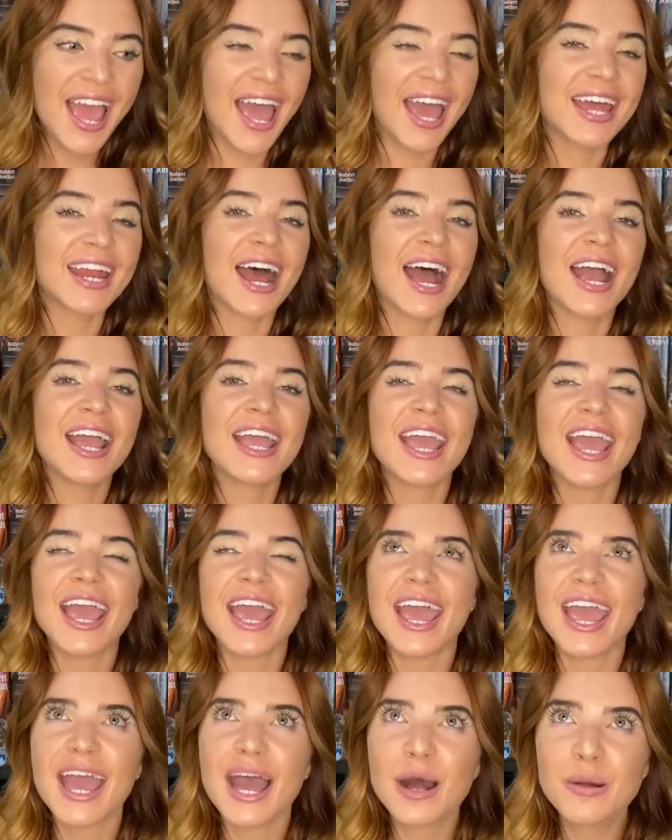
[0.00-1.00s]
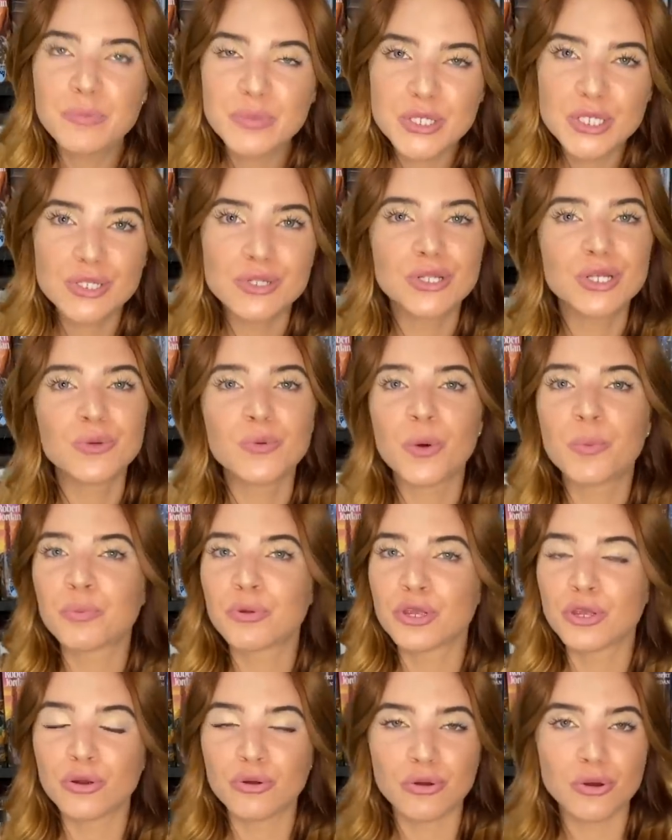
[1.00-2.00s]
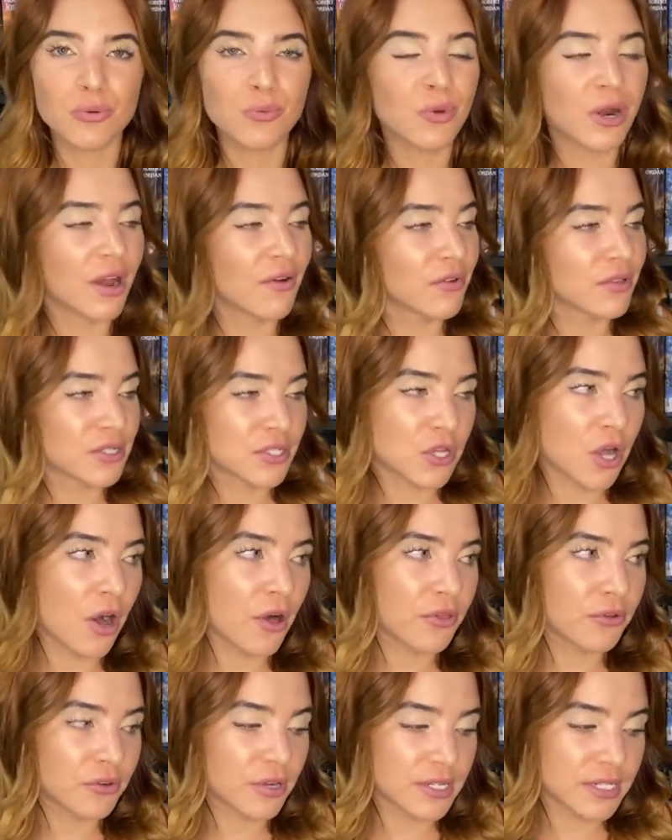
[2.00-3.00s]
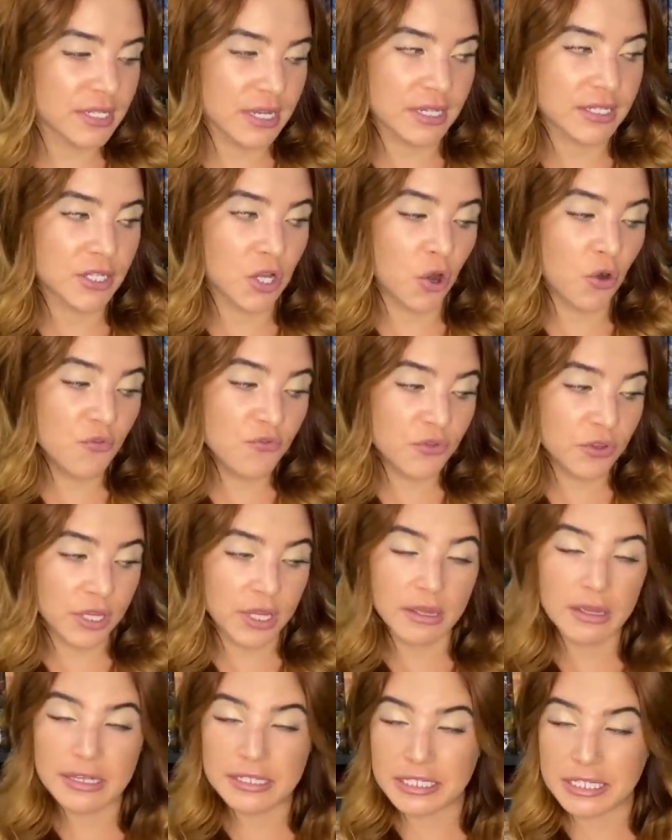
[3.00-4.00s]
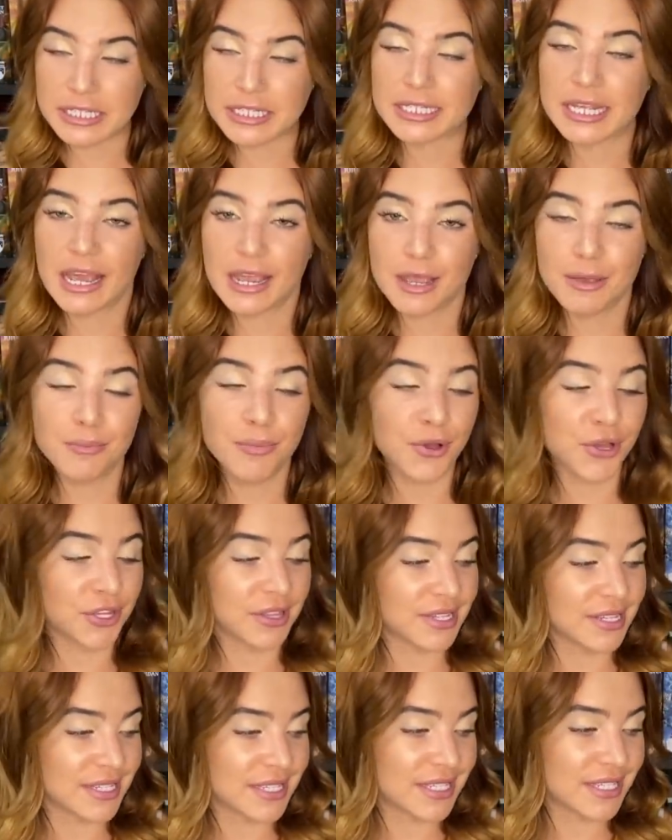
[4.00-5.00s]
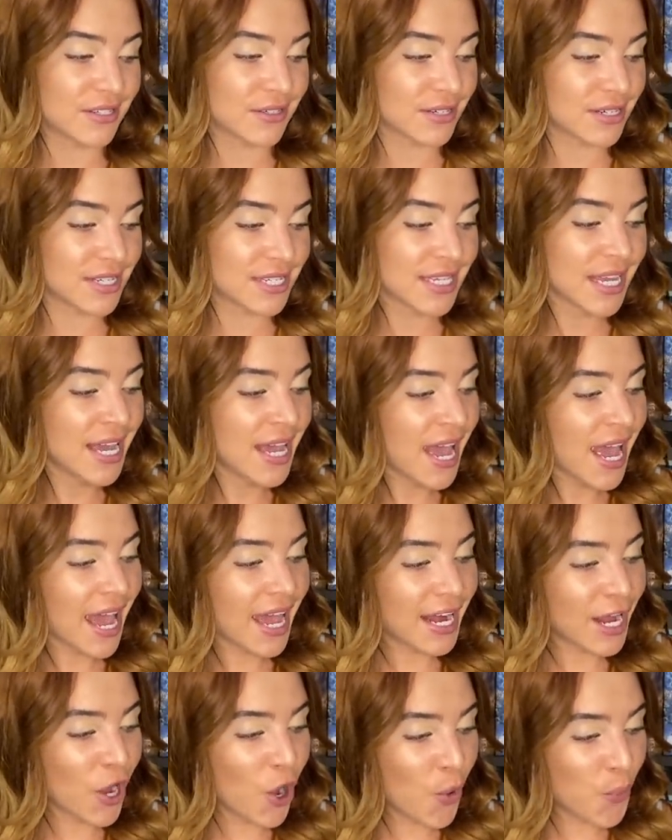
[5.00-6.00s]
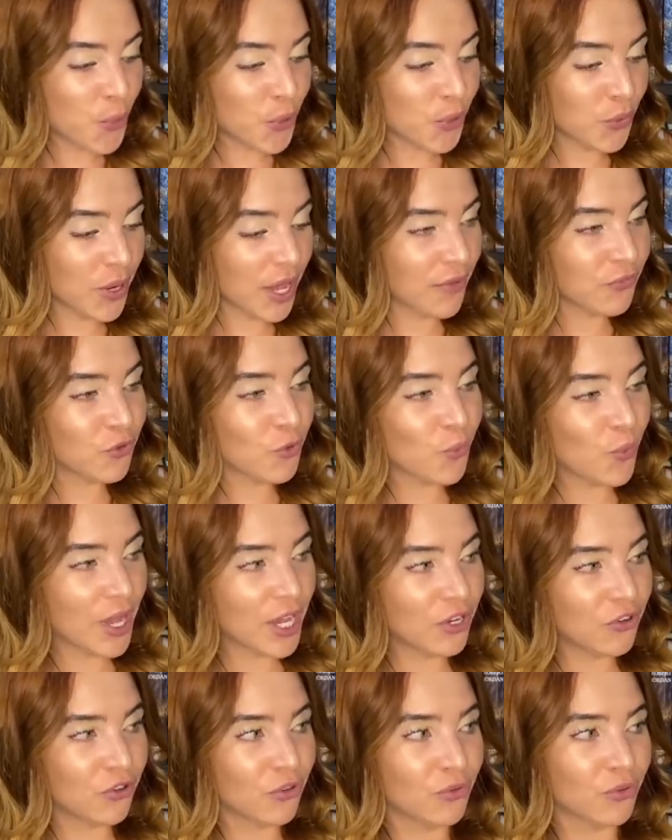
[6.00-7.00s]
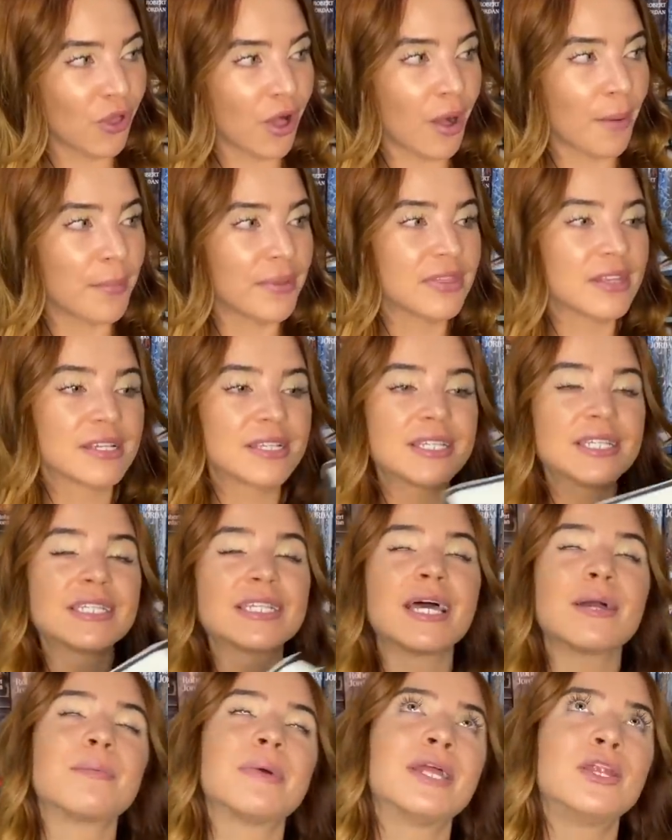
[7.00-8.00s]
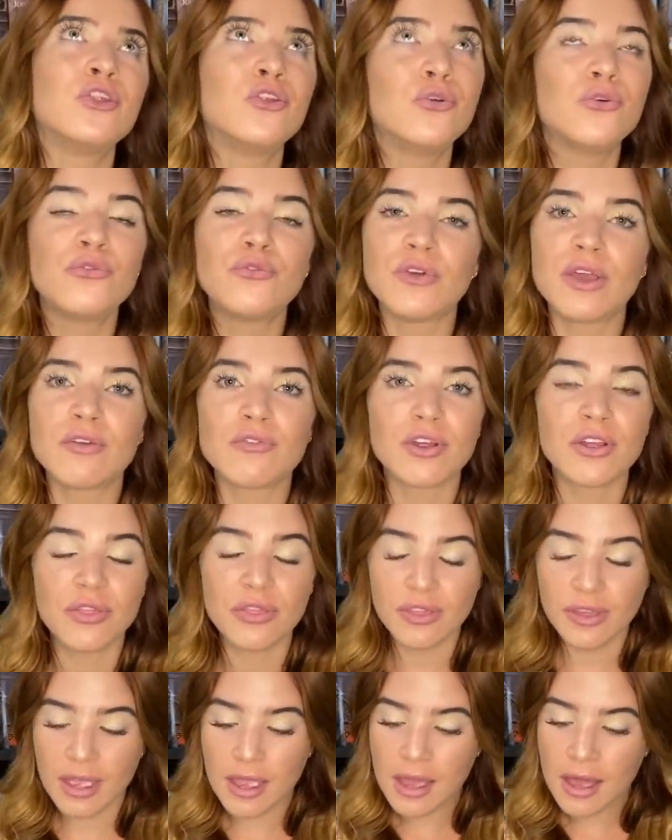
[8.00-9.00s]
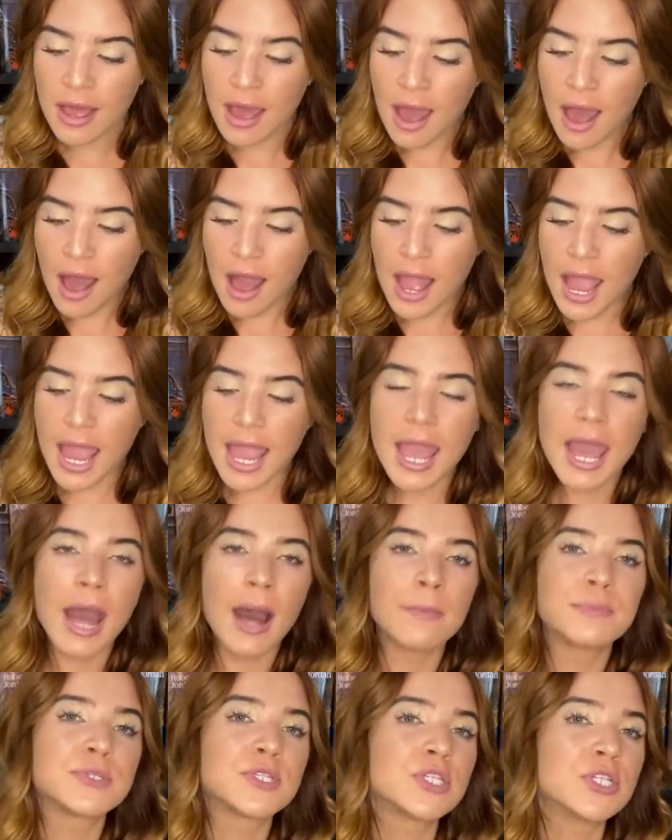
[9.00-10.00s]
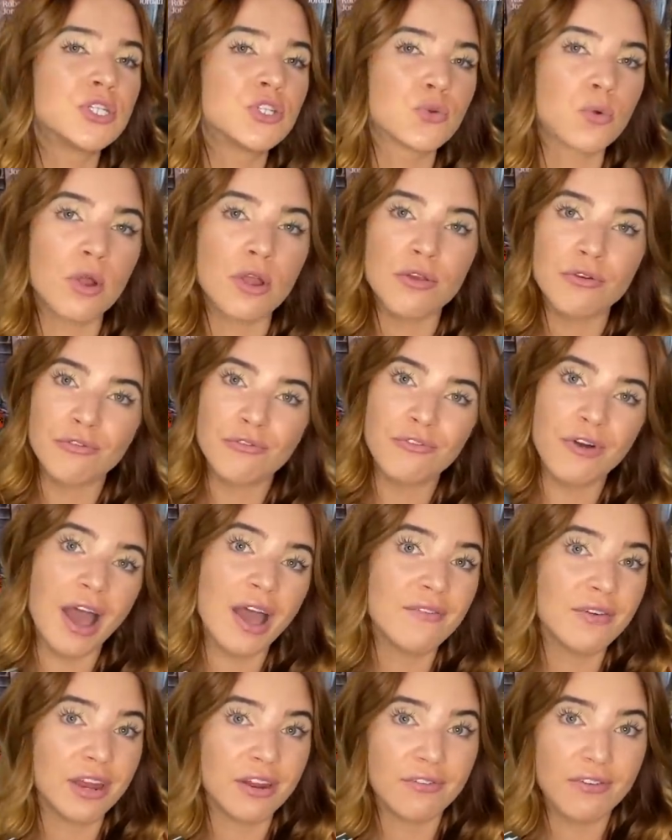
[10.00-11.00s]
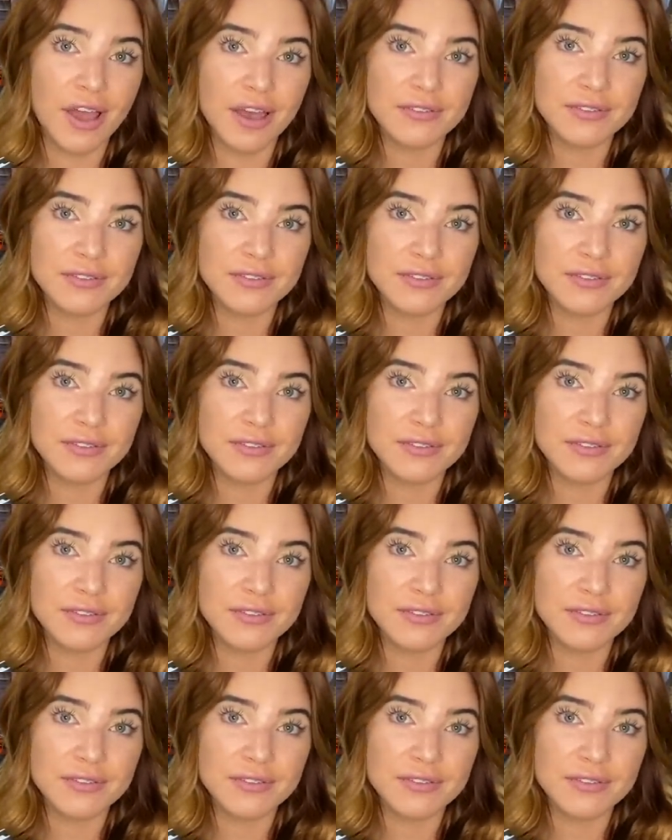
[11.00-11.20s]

And I absolutely will pre-order whatever this author does next. Hopefully it's the second book in this series. And I hope we don't have to wait too long, but this is like my new favorite thing. I absolutely adore it. Five out of five